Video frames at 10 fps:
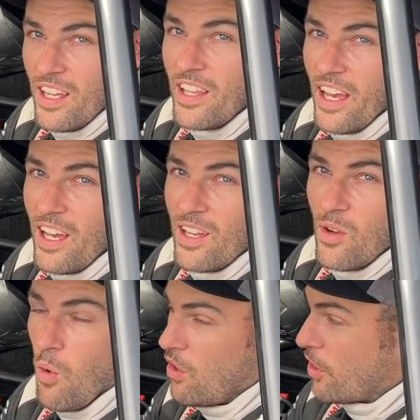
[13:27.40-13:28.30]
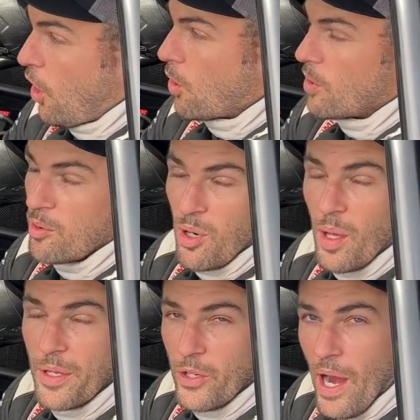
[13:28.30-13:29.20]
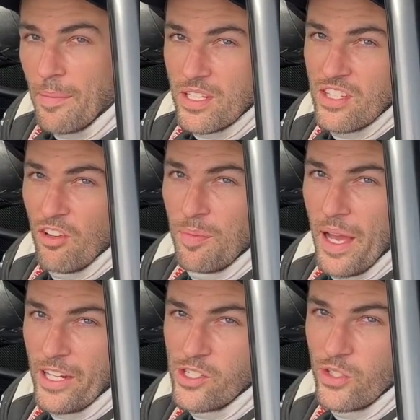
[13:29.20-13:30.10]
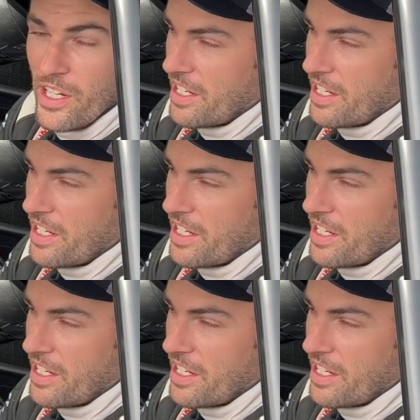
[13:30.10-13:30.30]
Yeah. Well, the car would have probably grabbed itself back straight.